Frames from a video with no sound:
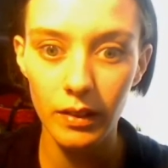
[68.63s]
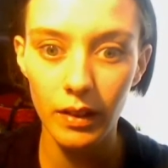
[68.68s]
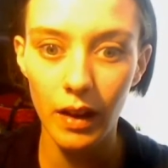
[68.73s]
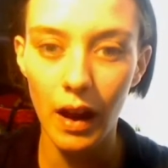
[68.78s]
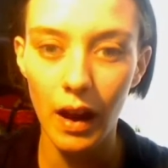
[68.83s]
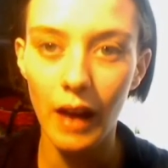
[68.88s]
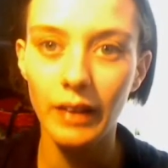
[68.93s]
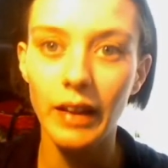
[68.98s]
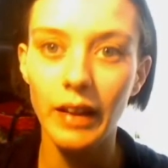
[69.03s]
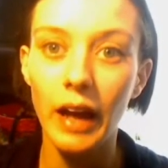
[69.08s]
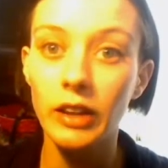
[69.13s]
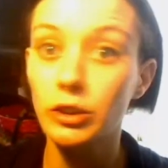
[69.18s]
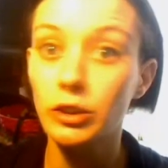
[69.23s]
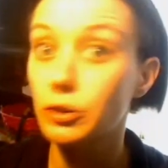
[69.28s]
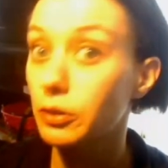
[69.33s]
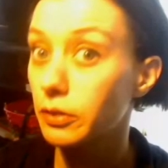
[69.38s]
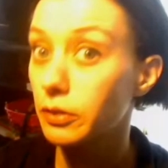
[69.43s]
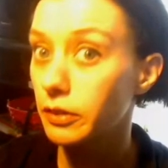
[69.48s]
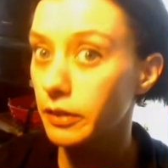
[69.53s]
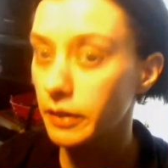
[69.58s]
eyelash
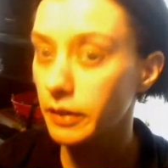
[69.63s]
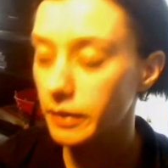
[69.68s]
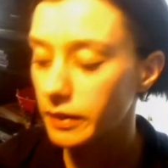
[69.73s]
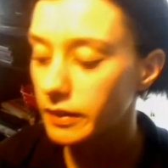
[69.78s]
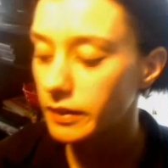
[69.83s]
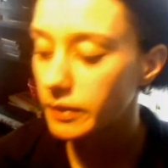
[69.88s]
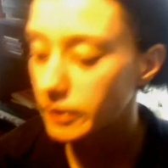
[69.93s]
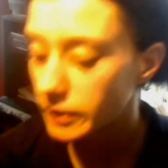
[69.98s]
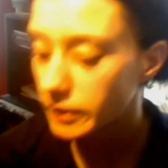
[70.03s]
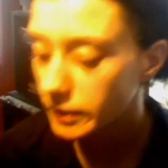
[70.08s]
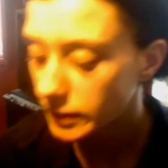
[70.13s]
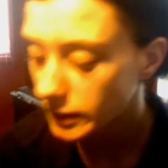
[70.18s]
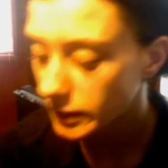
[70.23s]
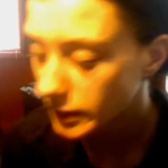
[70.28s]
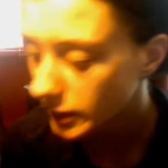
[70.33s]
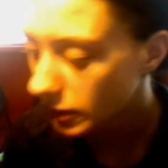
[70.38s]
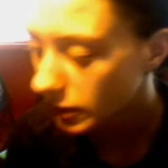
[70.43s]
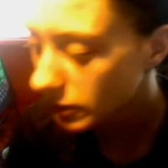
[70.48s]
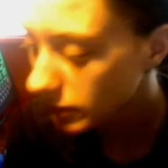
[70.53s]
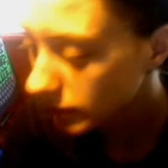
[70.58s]
curler.
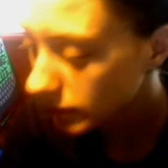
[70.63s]
So.